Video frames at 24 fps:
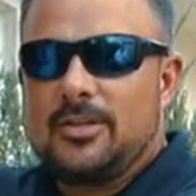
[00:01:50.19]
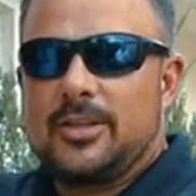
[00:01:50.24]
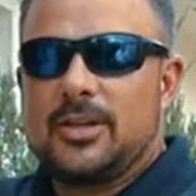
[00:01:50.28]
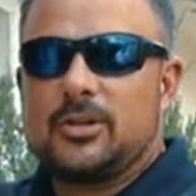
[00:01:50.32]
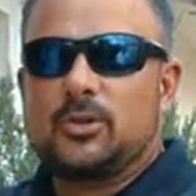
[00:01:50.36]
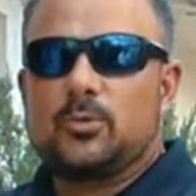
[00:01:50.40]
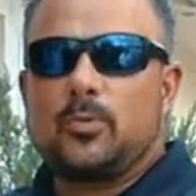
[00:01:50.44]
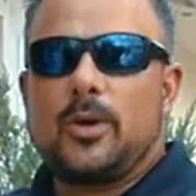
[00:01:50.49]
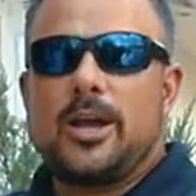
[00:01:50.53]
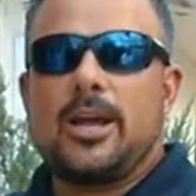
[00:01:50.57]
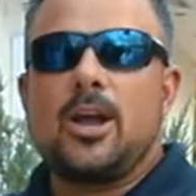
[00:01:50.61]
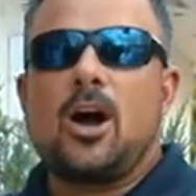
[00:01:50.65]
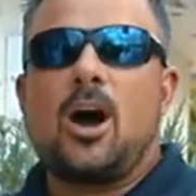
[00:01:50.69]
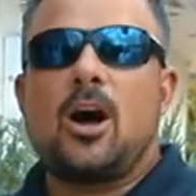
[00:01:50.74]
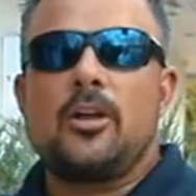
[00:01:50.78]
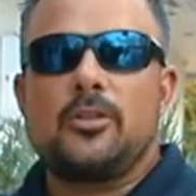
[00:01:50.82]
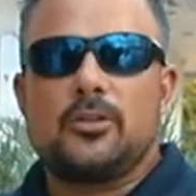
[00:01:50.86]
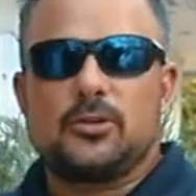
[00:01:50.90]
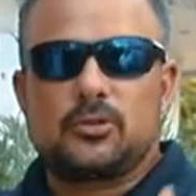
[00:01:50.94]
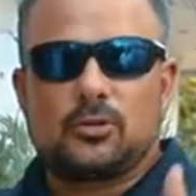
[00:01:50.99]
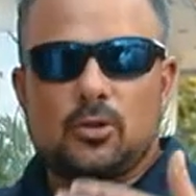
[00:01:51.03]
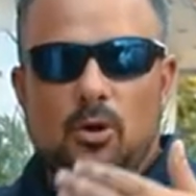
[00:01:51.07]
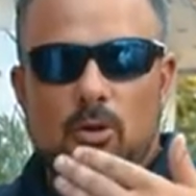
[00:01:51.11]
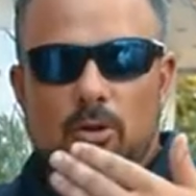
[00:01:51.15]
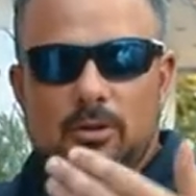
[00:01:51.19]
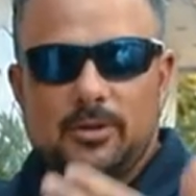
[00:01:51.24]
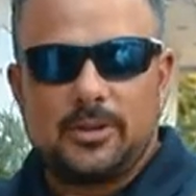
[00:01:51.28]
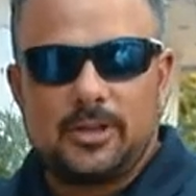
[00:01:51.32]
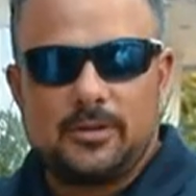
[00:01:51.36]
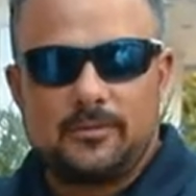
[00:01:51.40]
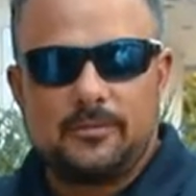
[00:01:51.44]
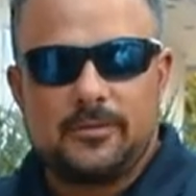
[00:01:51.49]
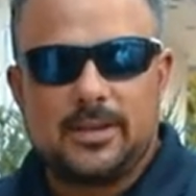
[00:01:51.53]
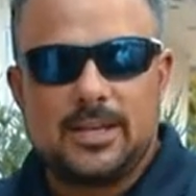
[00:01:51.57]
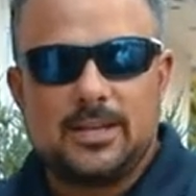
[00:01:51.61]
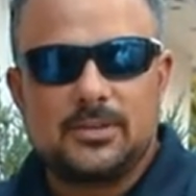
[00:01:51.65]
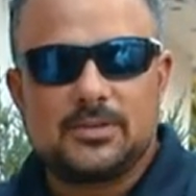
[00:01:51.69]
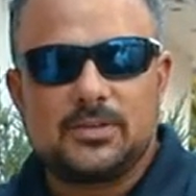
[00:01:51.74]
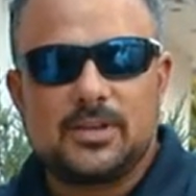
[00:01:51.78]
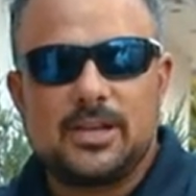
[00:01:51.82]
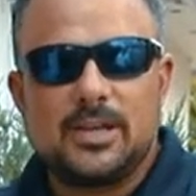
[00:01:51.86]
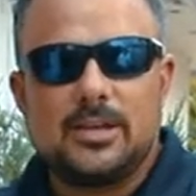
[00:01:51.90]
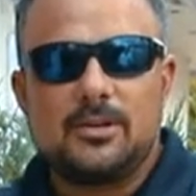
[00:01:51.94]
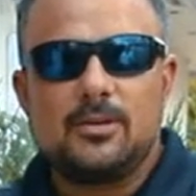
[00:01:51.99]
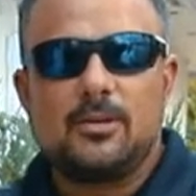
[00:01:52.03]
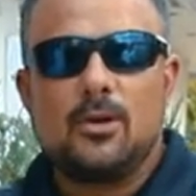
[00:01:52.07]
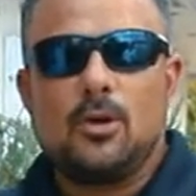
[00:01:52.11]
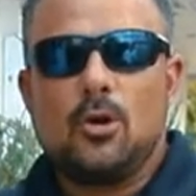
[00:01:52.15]
This way, all the solar that feeds
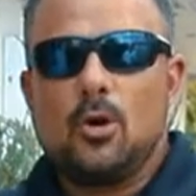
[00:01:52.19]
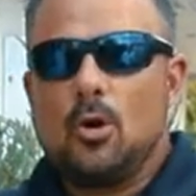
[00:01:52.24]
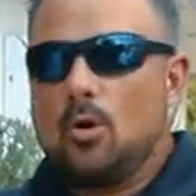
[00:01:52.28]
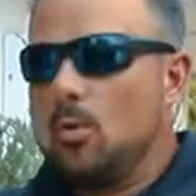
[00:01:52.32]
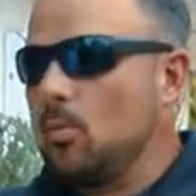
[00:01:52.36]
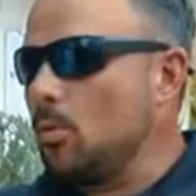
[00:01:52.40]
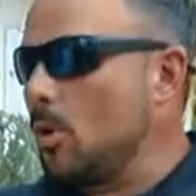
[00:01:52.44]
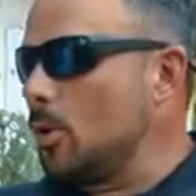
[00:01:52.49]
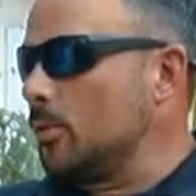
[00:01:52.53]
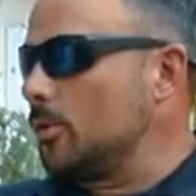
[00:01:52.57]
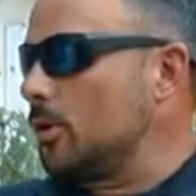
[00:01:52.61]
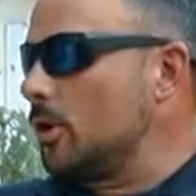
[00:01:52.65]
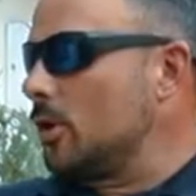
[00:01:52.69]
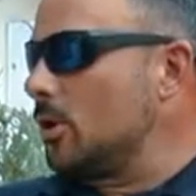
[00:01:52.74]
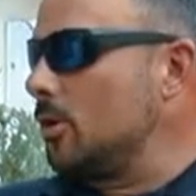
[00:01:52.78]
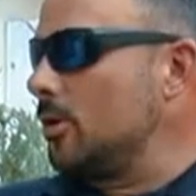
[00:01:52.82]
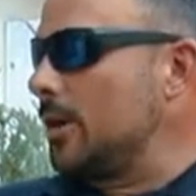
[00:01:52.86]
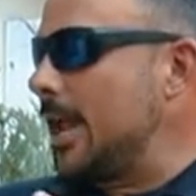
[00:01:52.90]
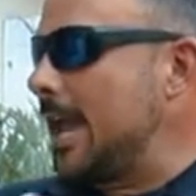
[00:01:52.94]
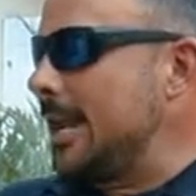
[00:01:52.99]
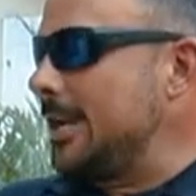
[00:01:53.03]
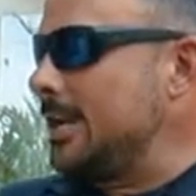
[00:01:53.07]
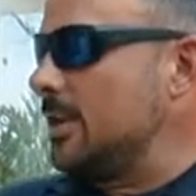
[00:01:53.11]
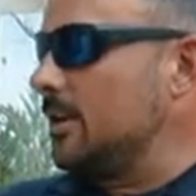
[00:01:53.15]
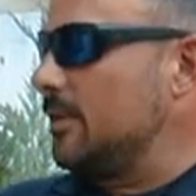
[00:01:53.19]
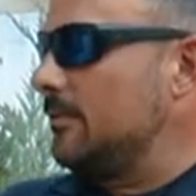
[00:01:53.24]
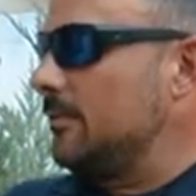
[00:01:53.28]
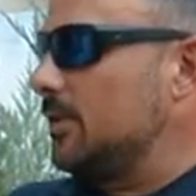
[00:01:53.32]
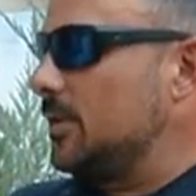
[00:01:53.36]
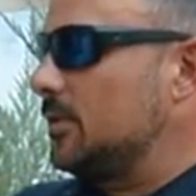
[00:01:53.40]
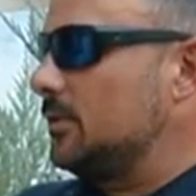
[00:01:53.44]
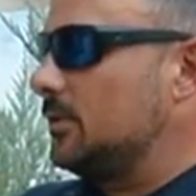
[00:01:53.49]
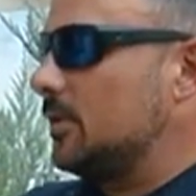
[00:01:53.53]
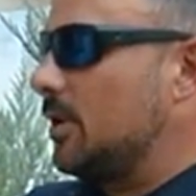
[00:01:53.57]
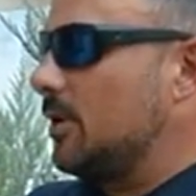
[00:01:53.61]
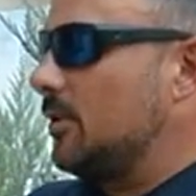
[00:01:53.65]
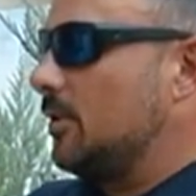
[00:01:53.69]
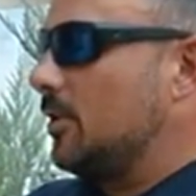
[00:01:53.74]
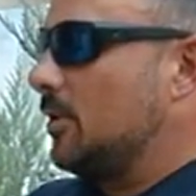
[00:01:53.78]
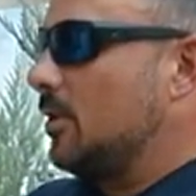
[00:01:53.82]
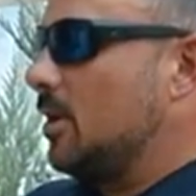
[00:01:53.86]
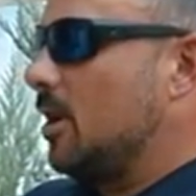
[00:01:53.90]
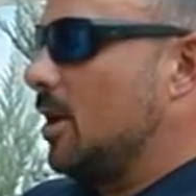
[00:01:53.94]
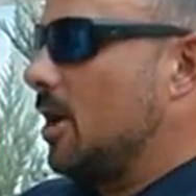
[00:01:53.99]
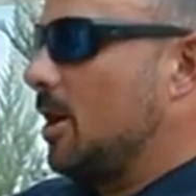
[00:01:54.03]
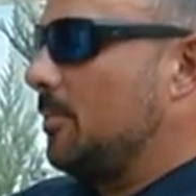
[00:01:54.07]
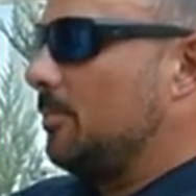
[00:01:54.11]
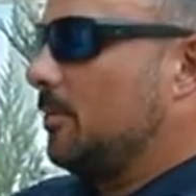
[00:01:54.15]
in won't hurt any of his
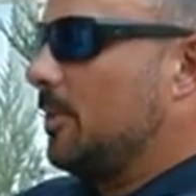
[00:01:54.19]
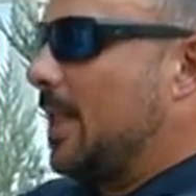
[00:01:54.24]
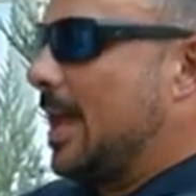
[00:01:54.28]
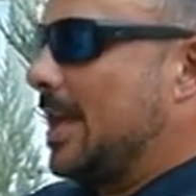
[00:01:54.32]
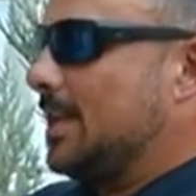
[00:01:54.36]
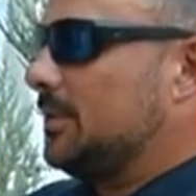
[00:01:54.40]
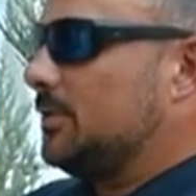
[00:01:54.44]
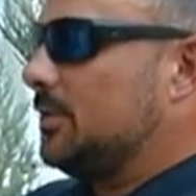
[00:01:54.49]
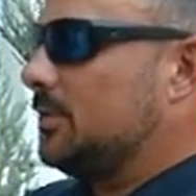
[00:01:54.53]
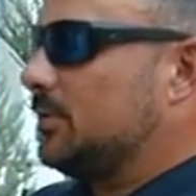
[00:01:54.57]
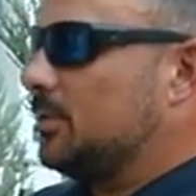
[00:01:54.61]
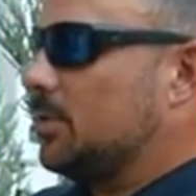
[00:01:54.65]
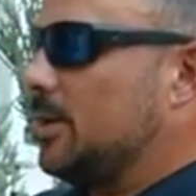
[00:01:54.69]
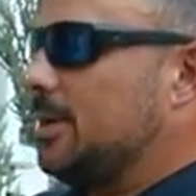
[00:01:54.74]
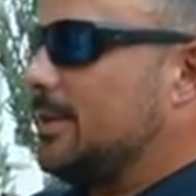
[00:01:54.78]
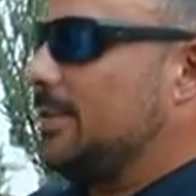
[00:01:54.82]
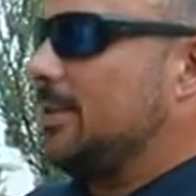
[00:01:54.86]
other uh, appliances or